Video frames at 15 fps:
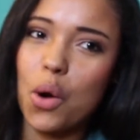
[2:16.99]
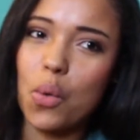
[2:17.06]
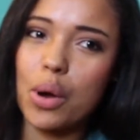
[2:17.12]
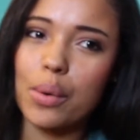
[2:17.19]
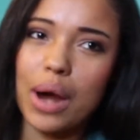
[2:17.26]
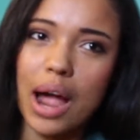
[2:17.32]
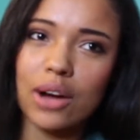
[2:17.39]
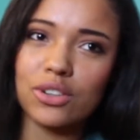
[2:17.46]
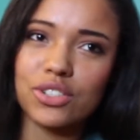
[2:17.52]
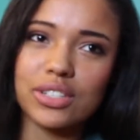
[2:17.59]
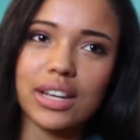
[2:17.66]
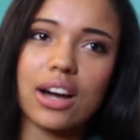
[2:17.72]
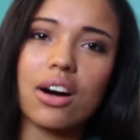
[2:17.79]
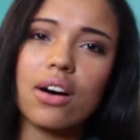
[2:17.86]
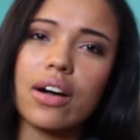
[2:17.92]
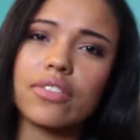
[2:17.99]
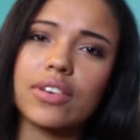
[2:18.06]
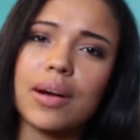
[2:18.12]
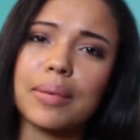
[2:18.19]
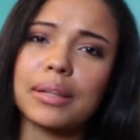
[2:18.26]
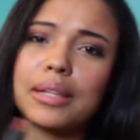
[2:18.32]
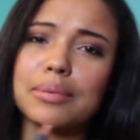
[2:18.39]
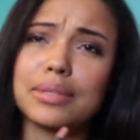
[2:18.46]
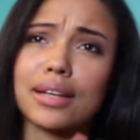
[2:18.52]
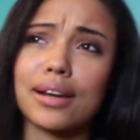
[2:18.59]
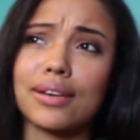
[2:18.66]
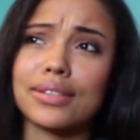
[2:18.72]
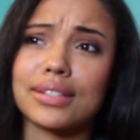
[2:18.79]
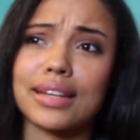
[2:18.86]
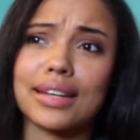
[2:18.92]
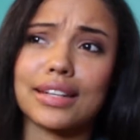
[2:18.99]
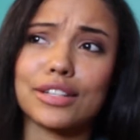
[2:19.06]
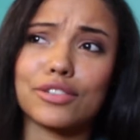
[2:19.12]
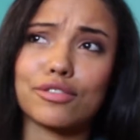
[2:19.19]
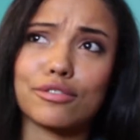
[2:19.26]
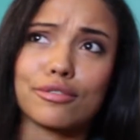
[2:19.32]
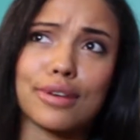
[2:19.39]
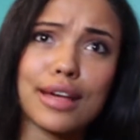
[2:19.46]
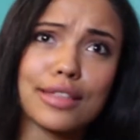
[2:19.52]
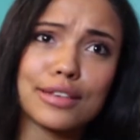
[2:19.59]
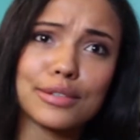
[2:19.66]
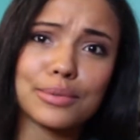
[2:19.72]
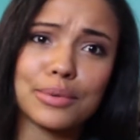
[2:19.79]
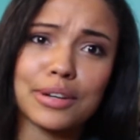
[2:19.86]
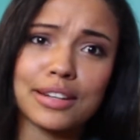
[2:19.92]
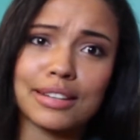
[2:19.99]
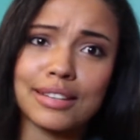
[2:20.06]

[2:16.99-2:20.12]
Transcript: We were out and she's like, oh, I forgot my lipstick. And I was like, try this one.